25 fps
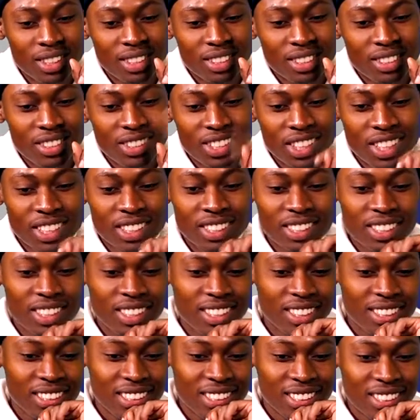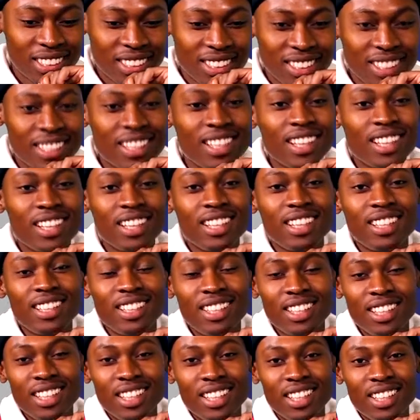Jay-Z.
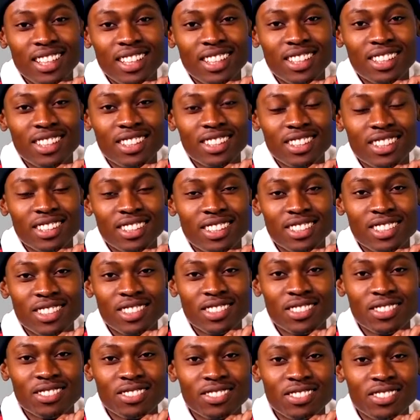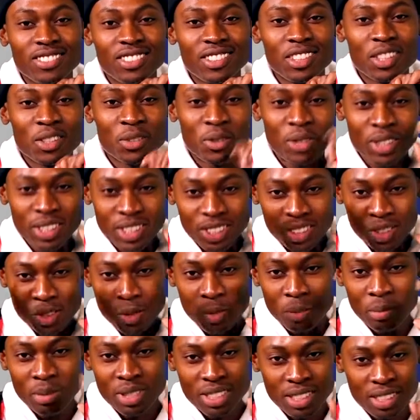Yeah, because of the way he's
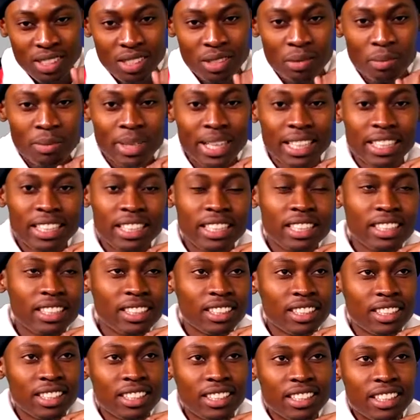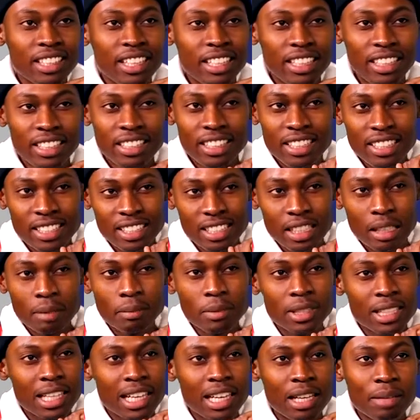so business minded, and at the
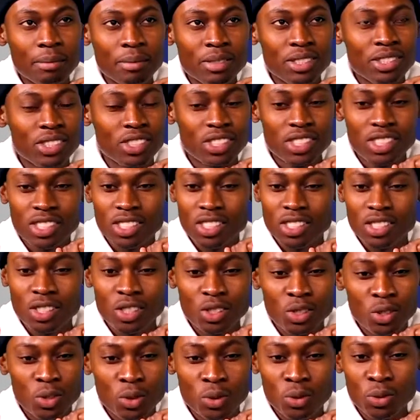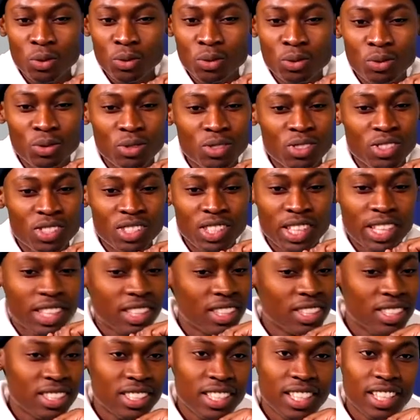same time he's just too
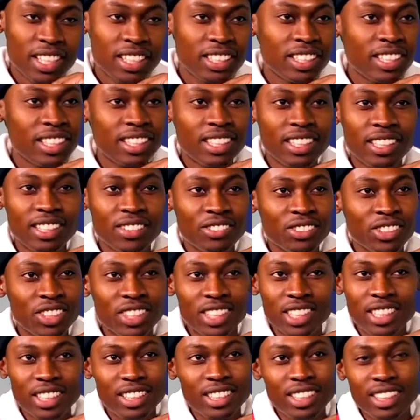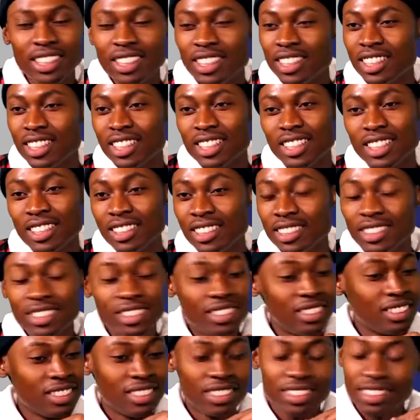talented, and lyrically
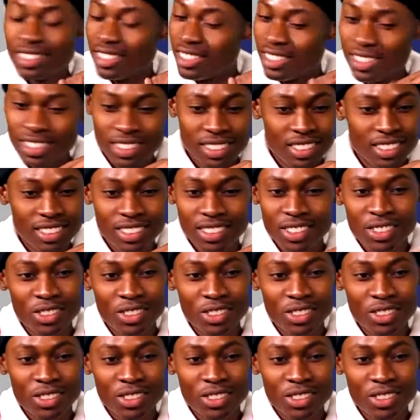he's just